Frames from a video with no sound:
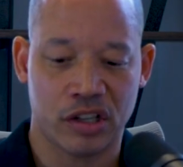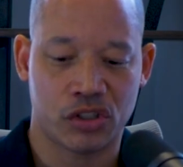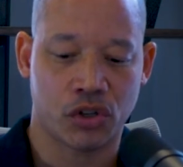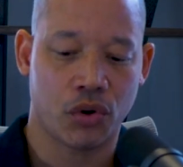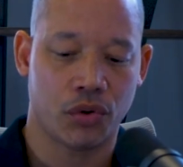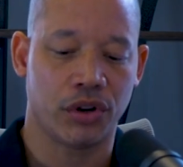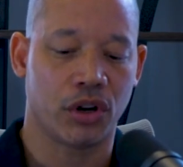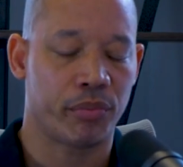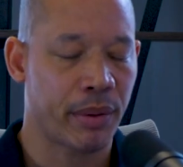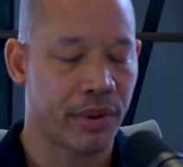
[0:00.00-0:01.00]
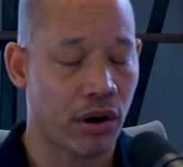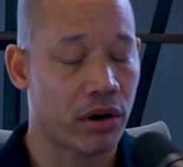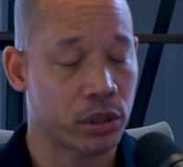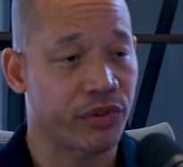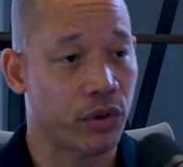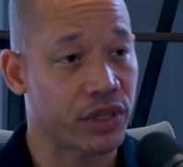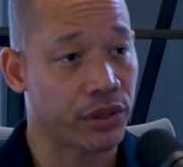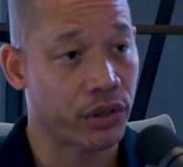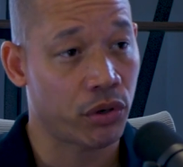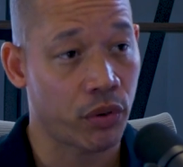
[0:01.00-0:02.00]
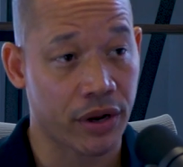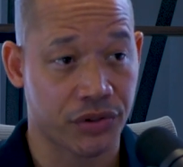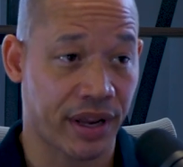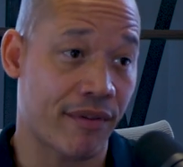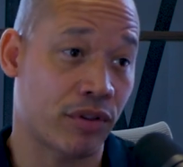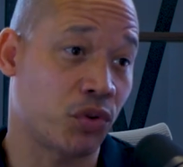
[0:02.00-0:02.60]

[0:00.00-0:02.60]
And so, maybe there are some folks out there who actually have the